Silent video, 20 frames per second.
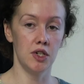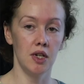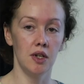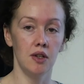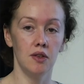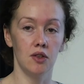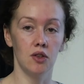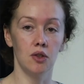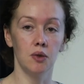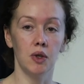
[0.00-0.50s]

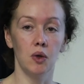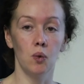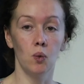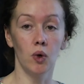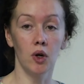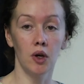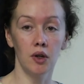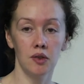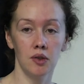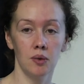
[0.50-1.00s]
genes are doing
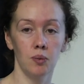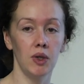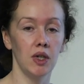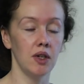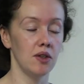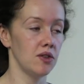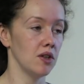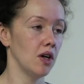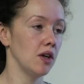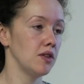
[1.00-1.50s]
what, we
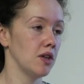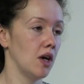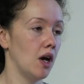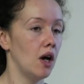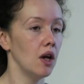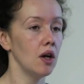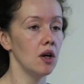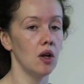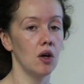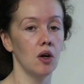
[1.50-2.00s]
could start to
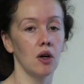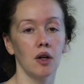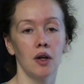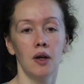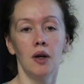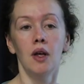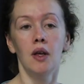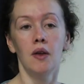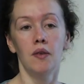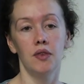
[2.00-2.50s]
unlock
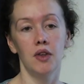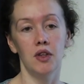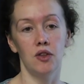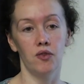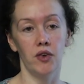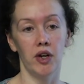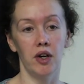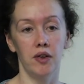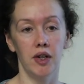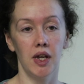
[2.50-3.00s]
this
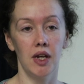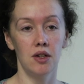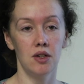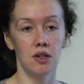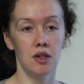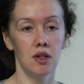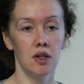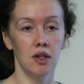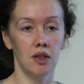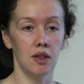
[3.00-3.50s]

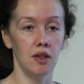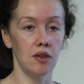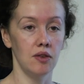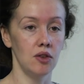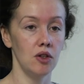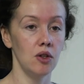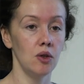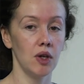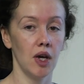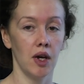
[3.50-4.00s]
variation and these
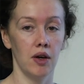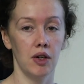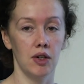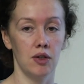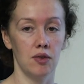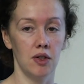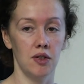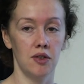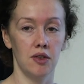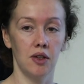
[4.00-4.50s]
new
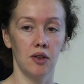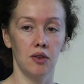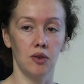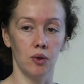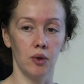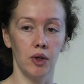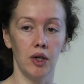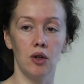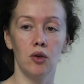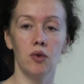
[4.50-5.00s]
characteristics
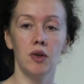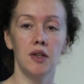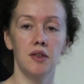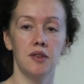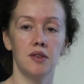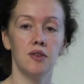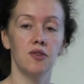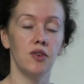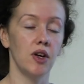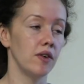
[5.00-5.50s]
or
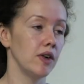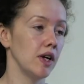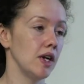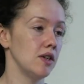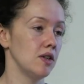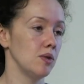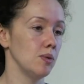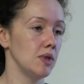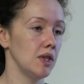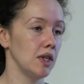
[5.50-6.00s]
increased
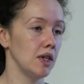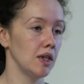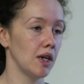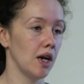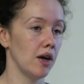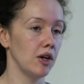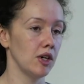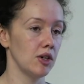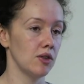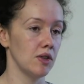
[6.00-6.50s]
variation within
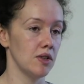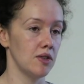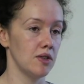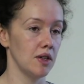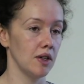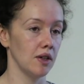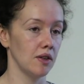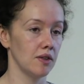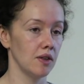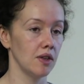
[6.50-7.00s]

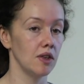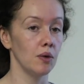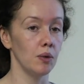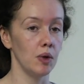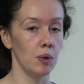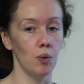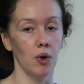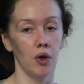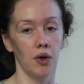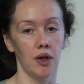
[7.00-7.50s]
characteristics that
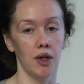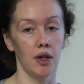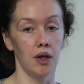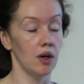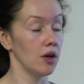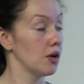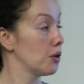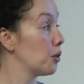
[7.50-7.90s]
we want in our